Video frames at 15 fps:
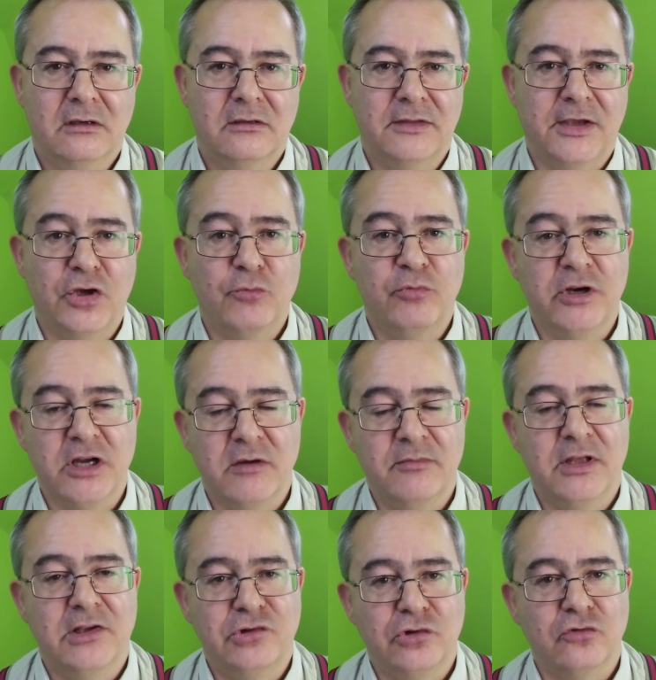they could bring up
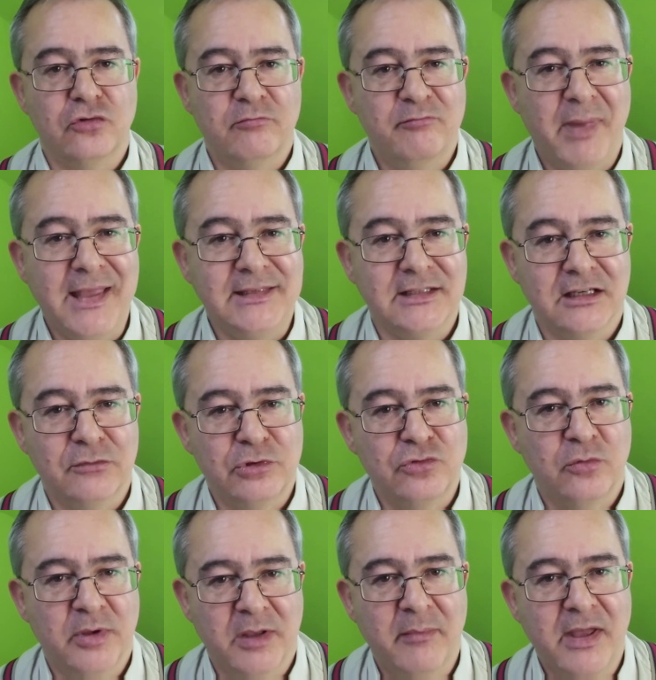their children better, which
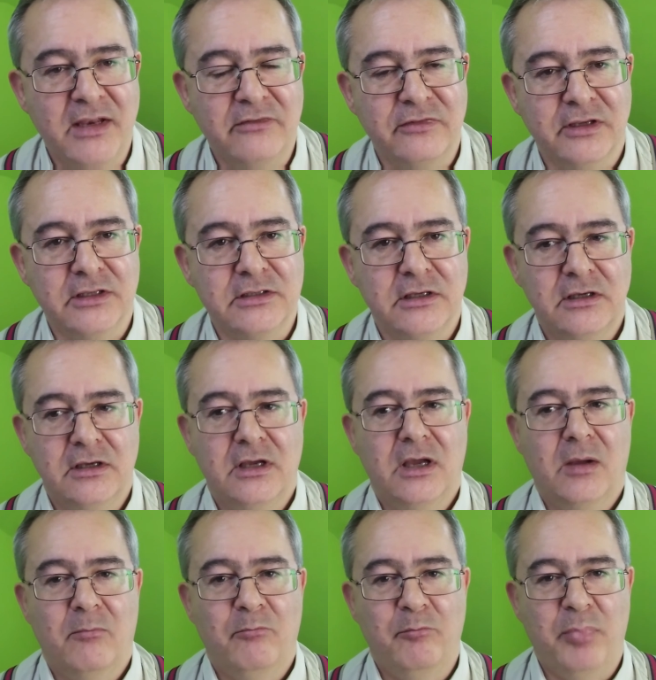would be a benefit,
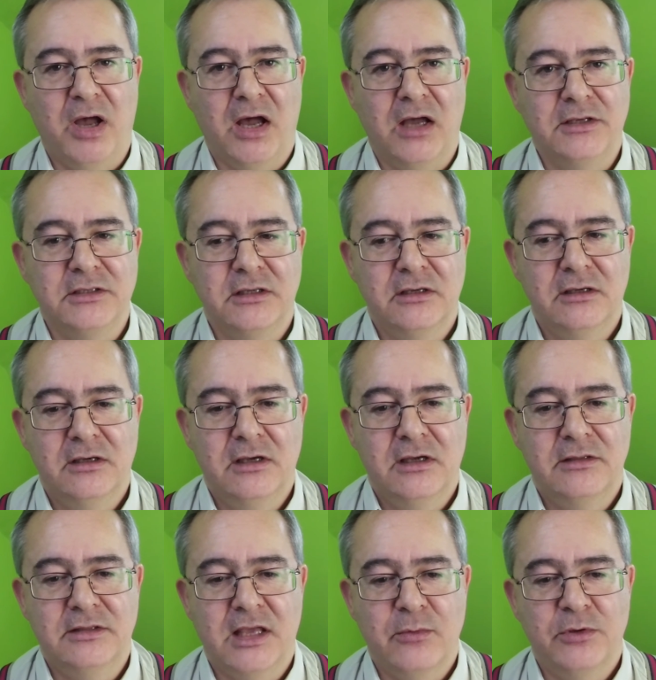but
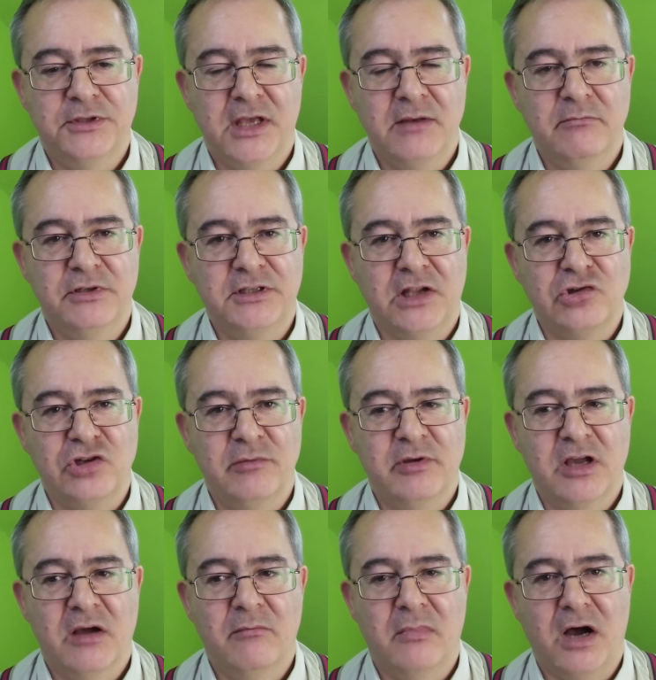they would then potentially
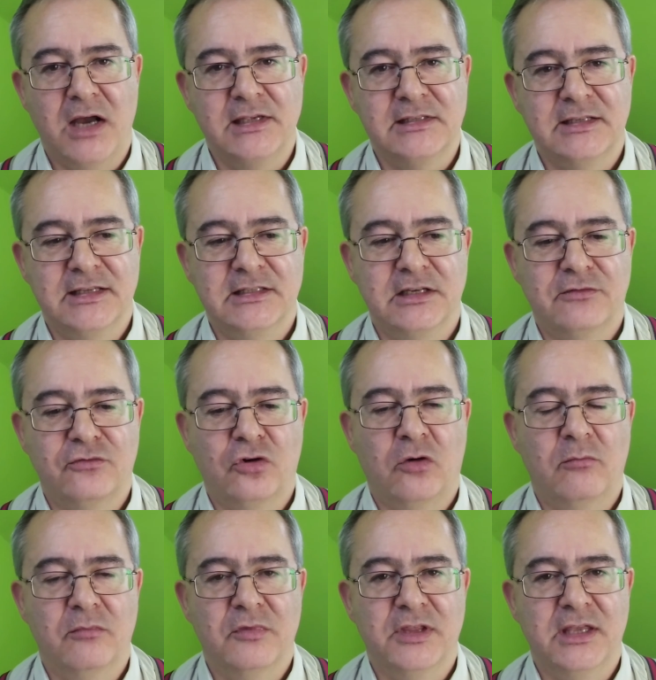become isolated
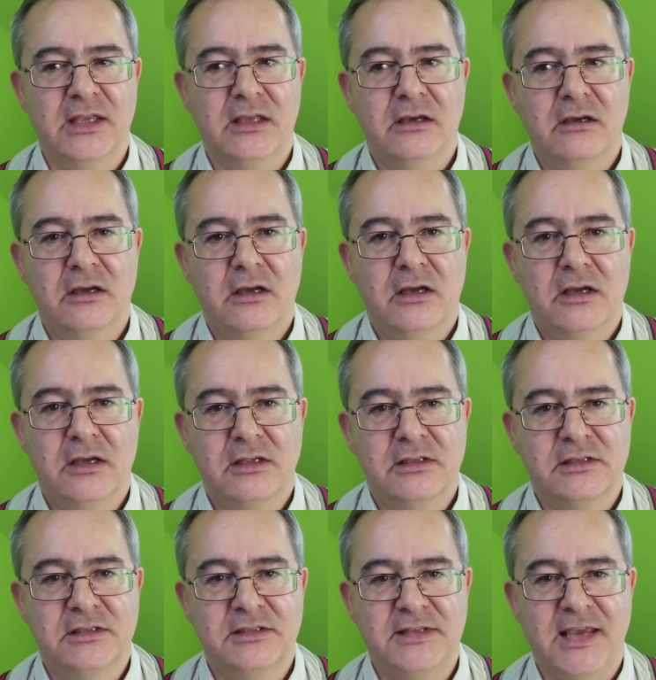from the
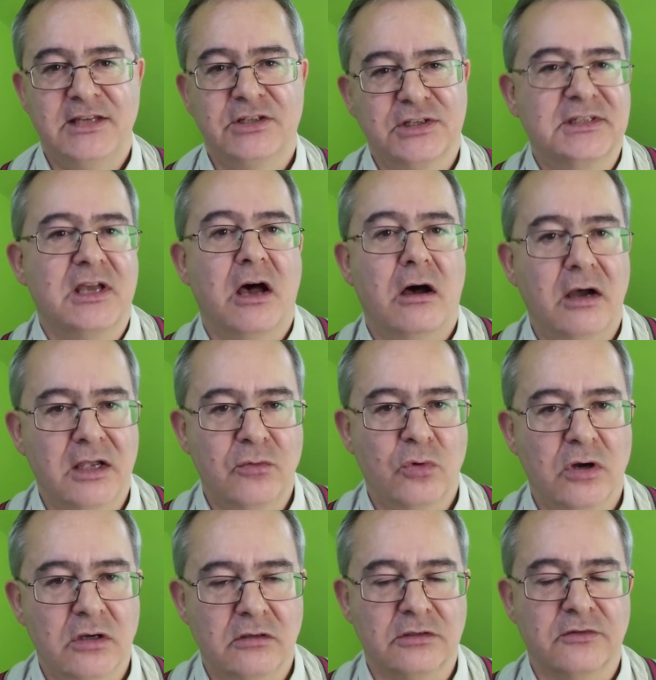status high
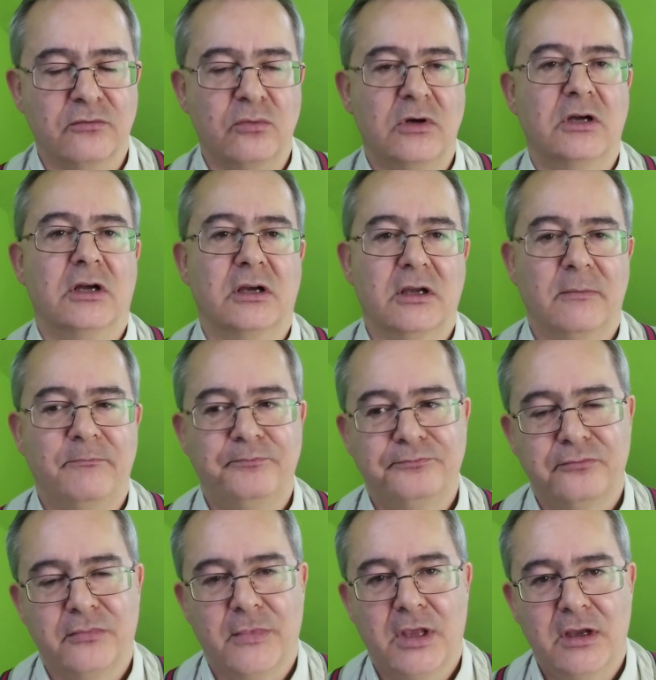world of work.
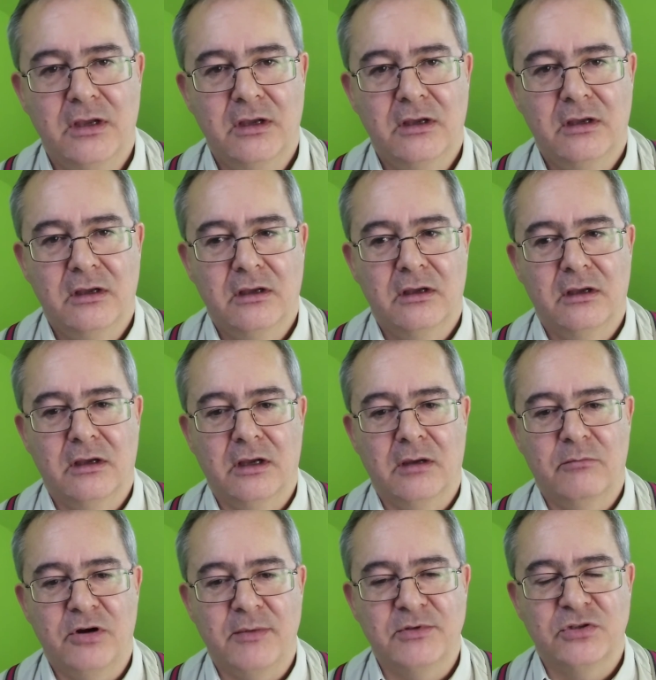
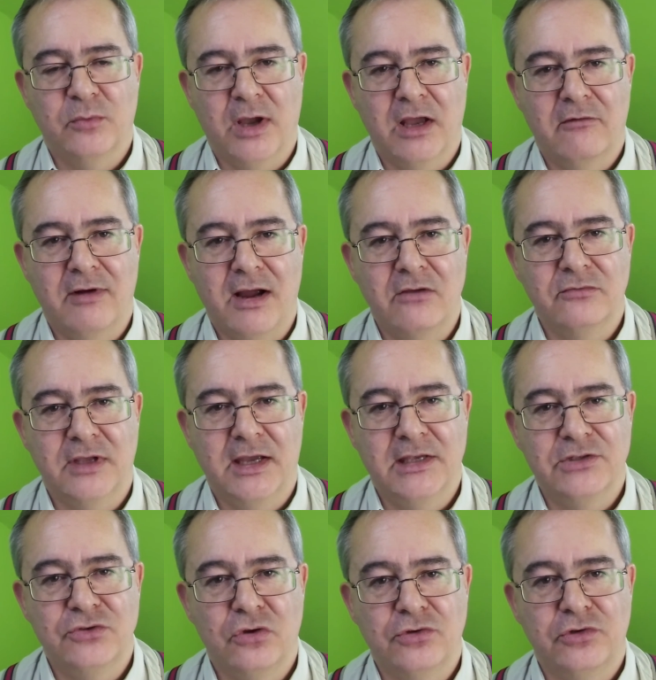Perhaps the way around that
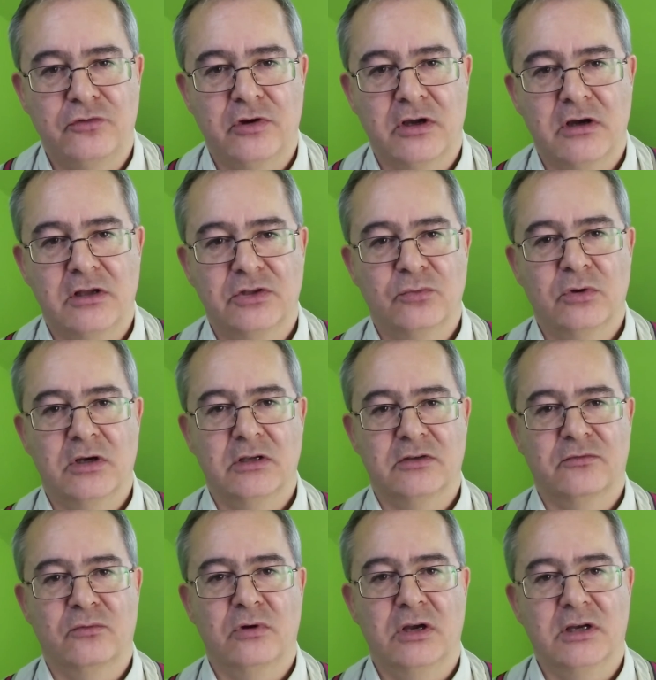is not to regard the world
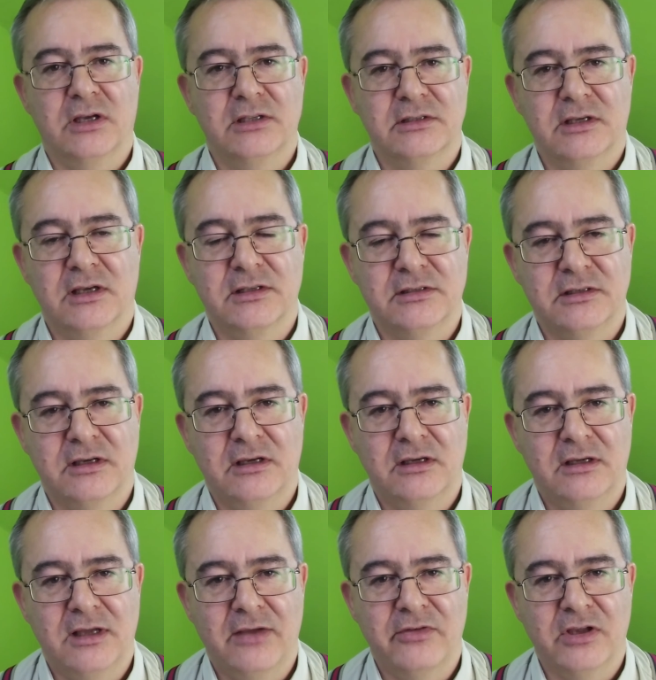of work as
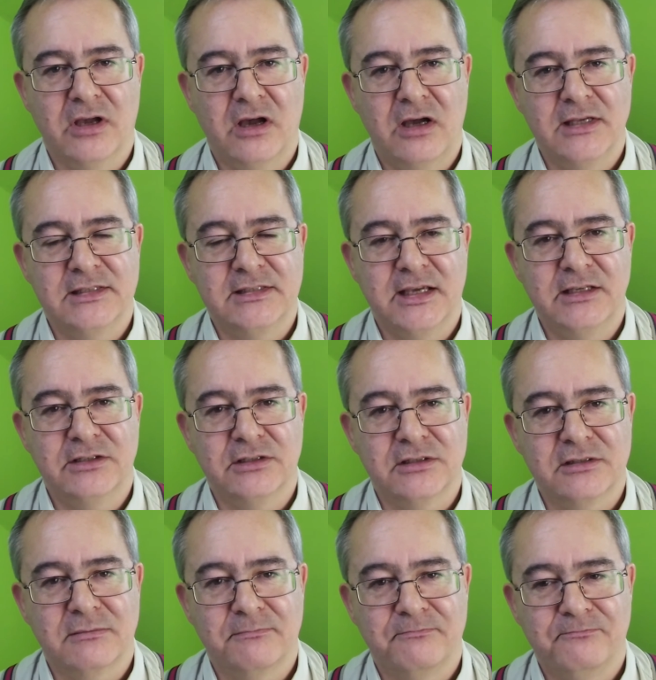having a high
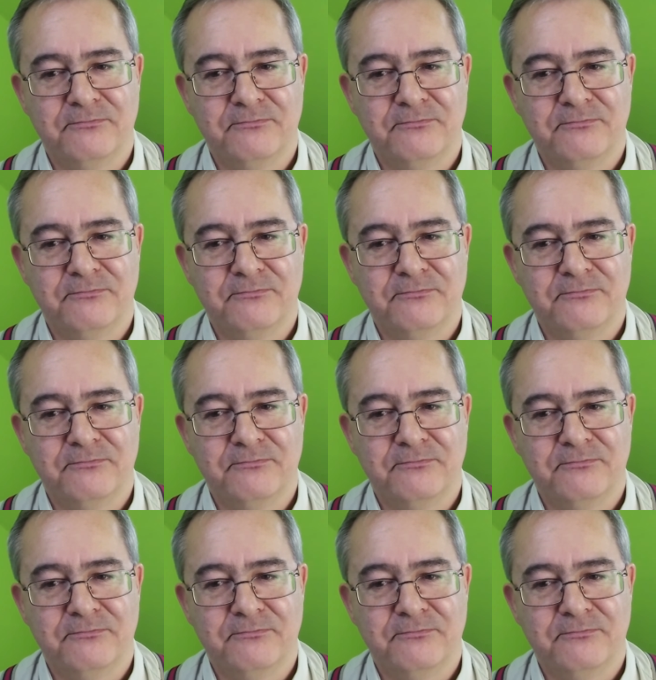status.